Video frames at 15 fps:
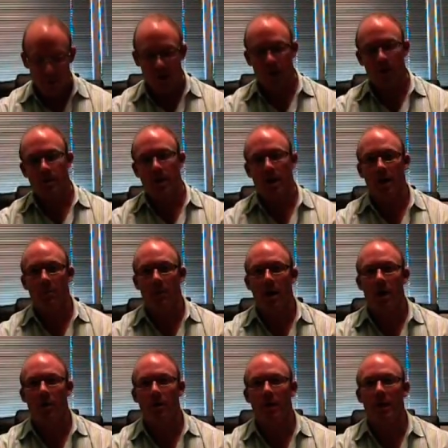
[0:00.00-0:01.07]
we're going to talk
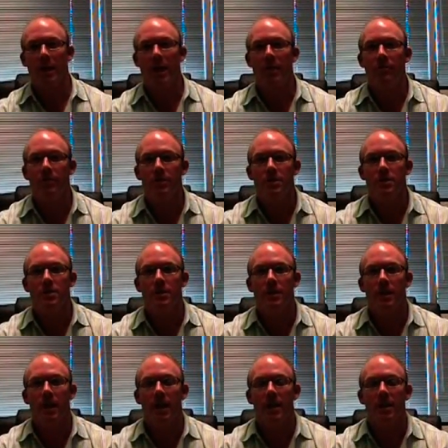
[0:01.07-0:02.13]
about leverage
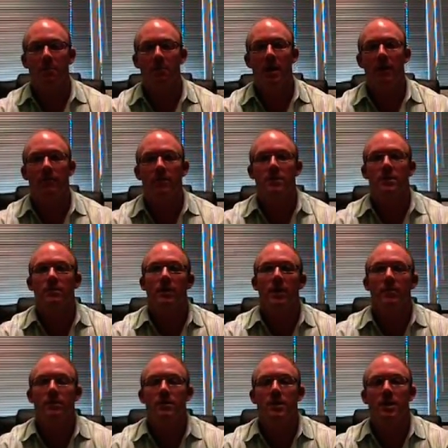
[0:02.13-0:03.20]
and the benefits of
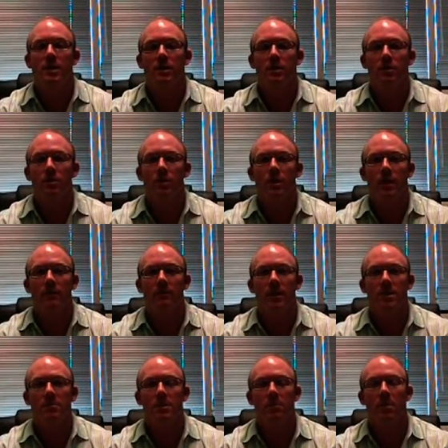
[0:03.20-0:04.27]
leveraging your
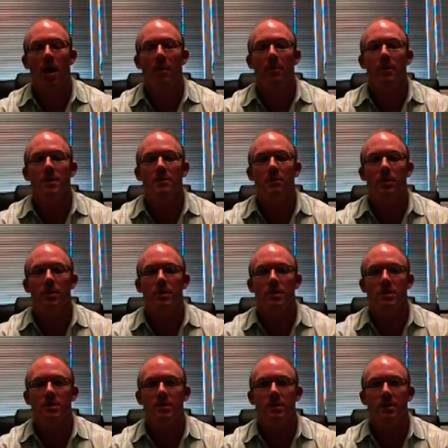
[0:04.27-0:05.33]
investment property
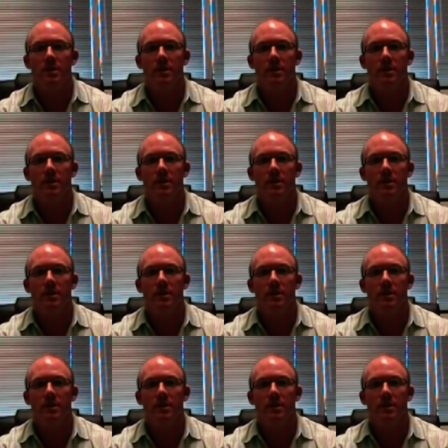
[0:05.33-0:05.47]
purchase.